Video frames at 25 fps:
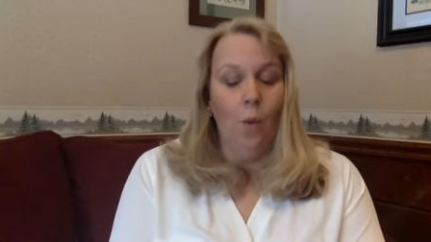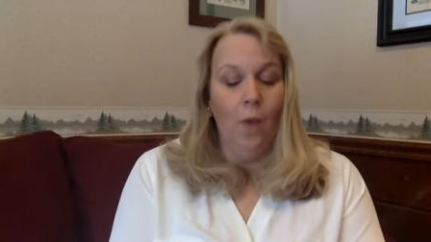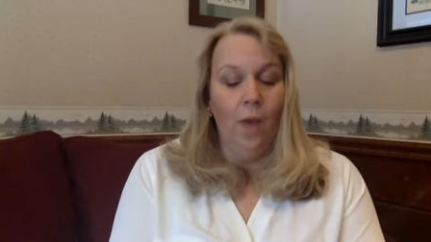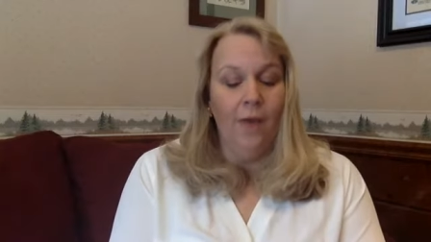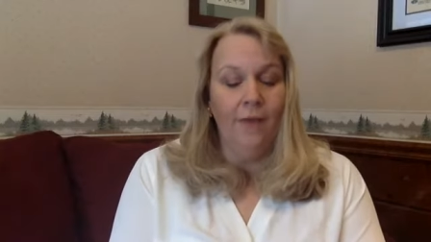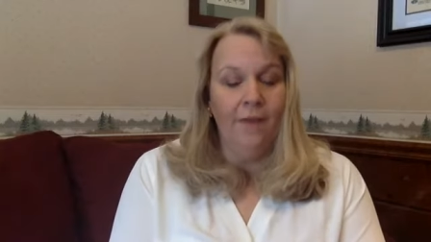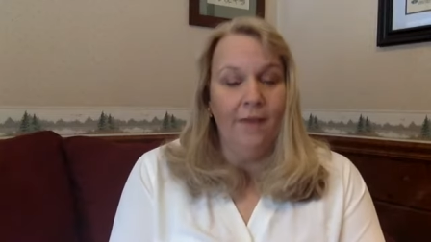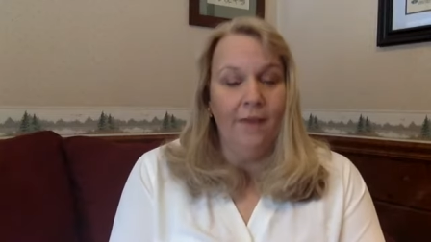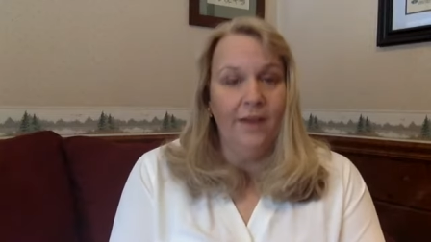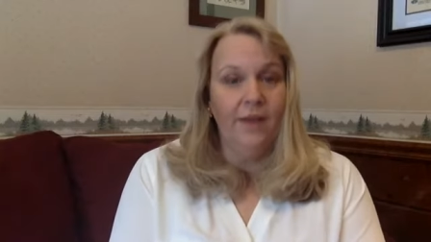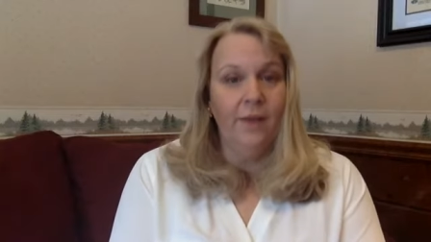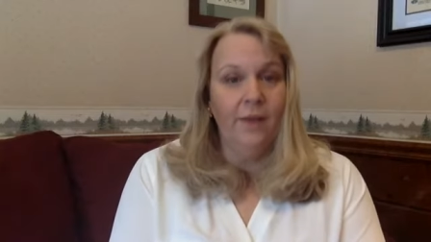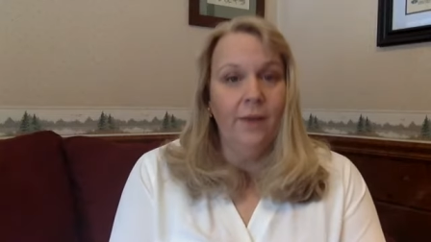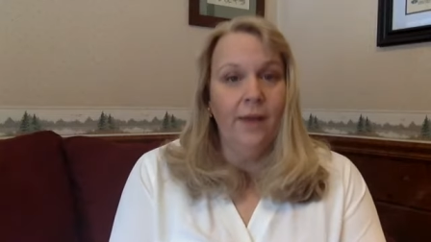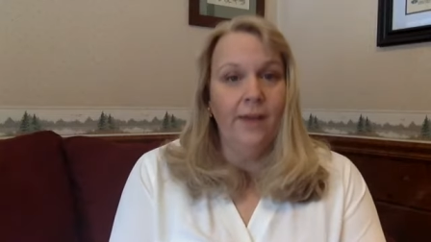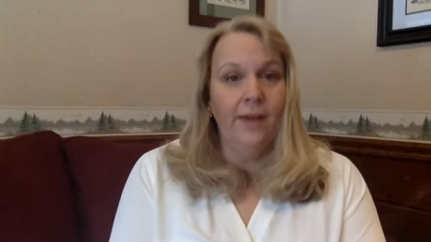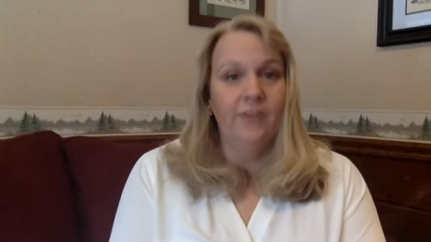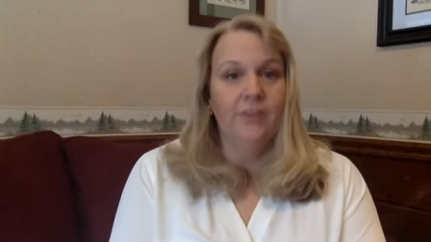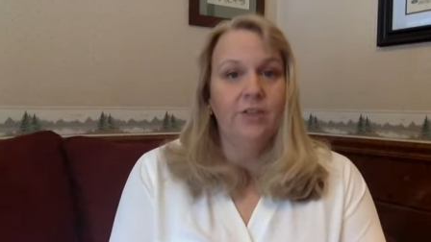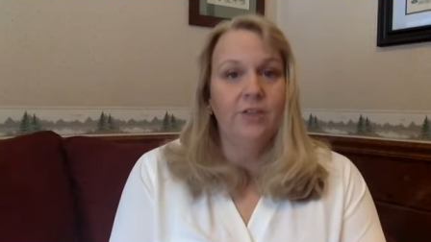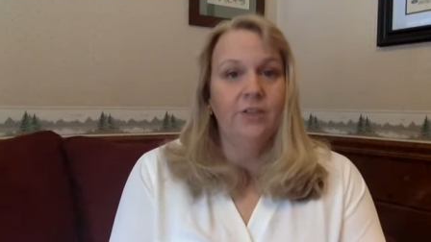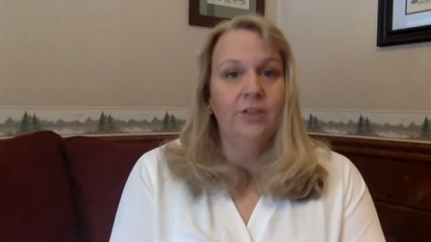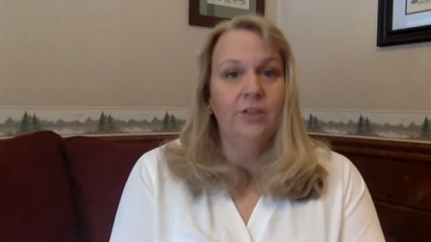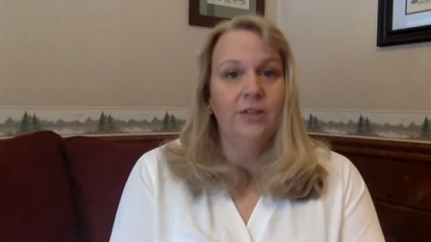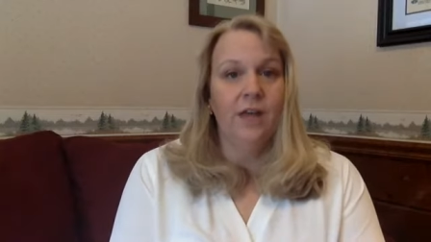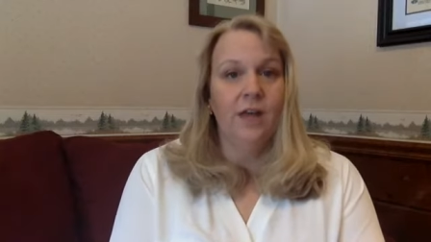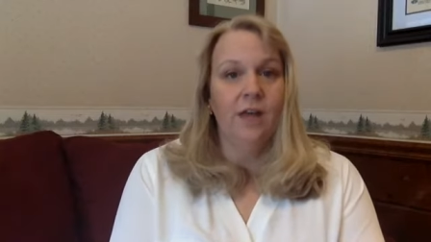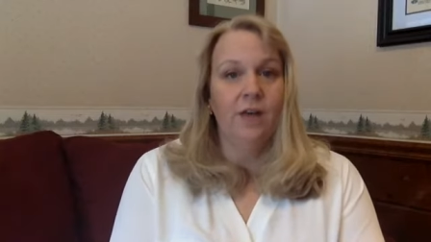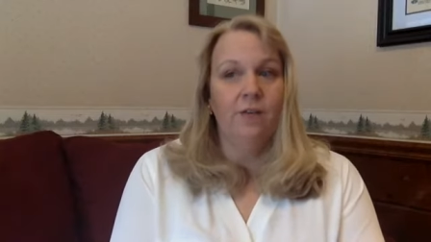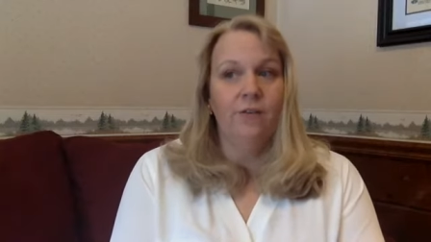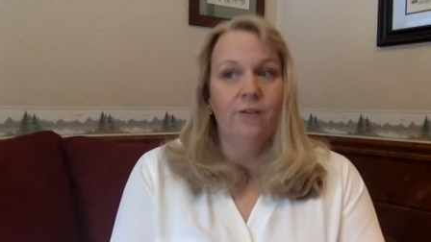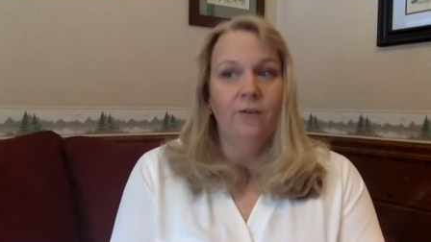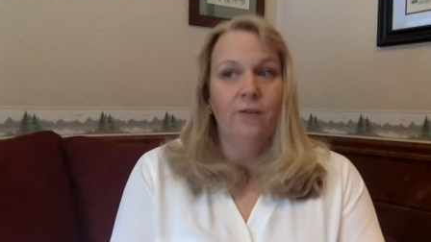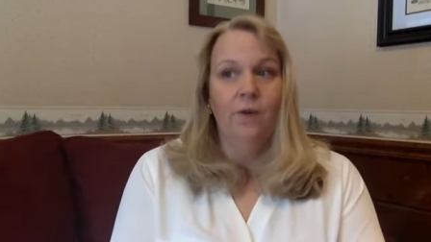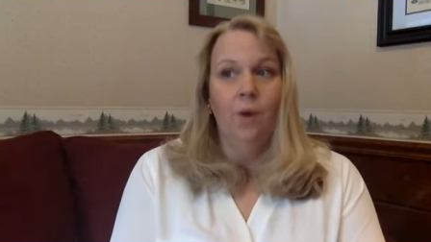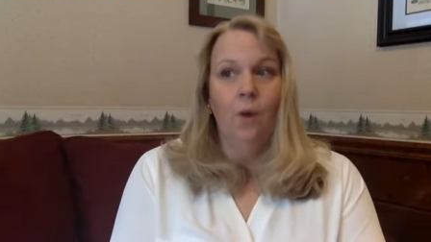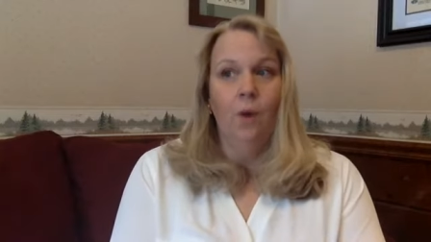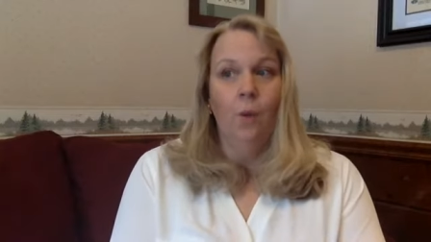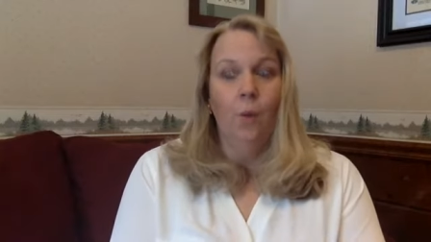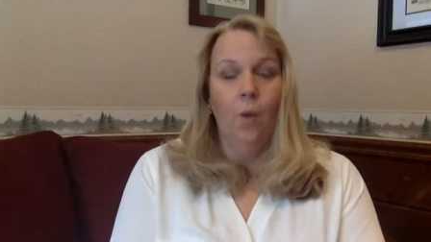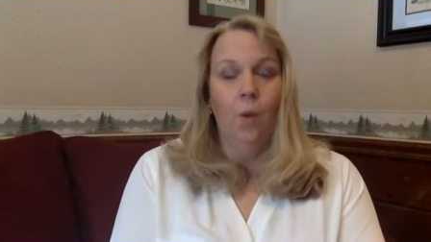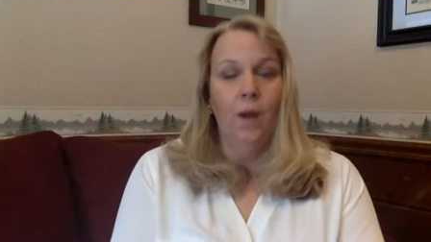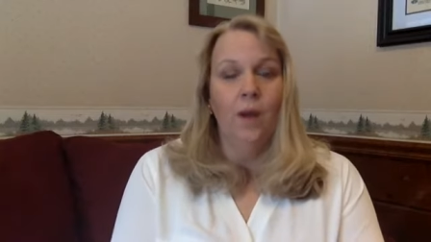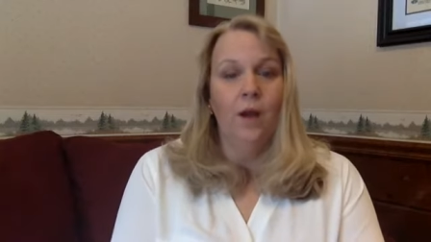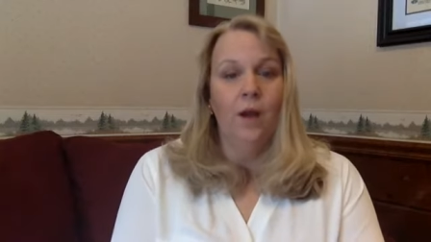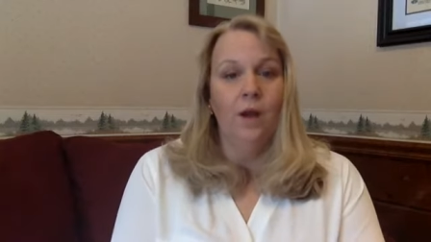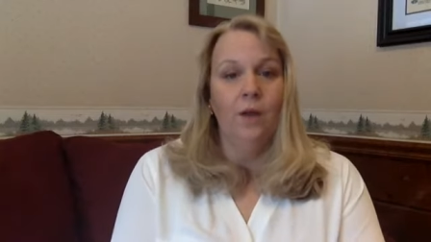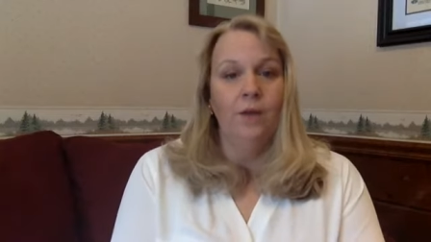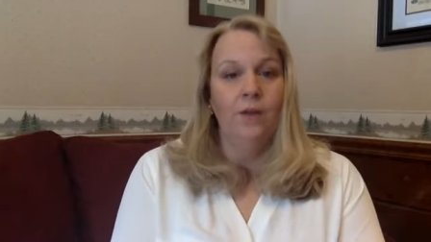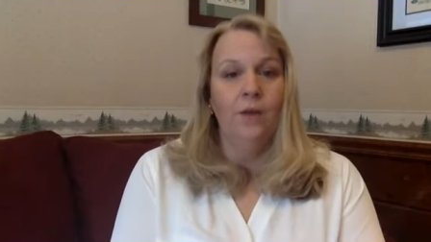And then you ask yourself,
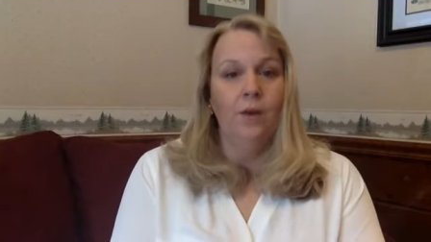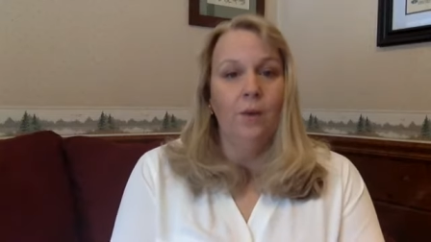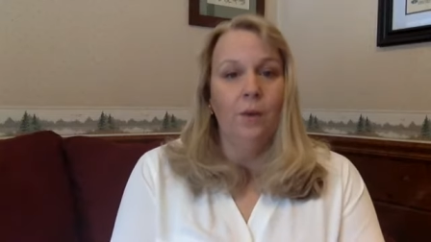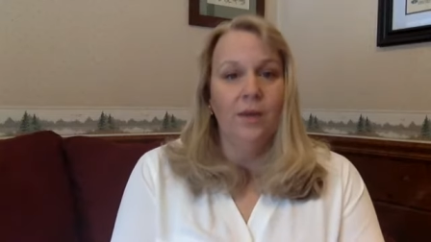what are the